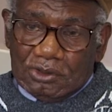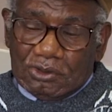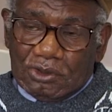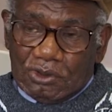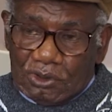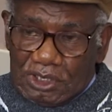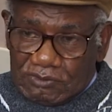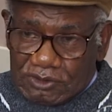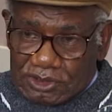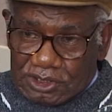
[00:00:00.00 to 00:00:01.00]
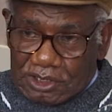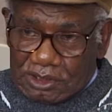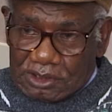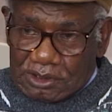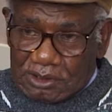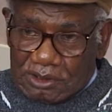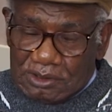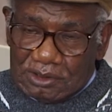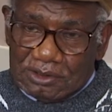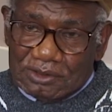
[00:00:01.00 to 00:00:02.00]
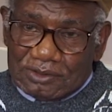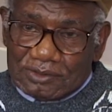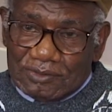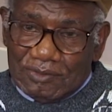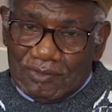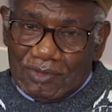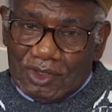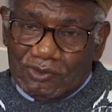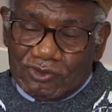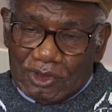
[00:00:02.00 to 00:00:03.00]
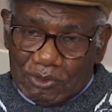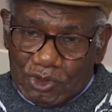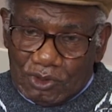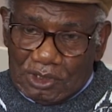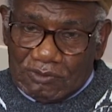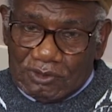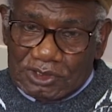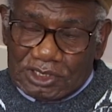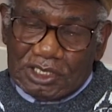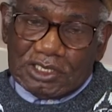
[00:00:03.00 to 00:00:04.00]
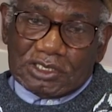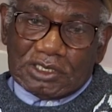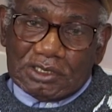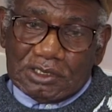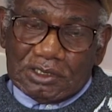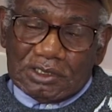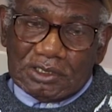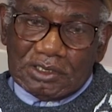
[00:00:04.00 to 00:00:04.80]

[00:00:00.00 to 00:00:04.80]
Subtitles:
to Low Level Station, from Low Level Station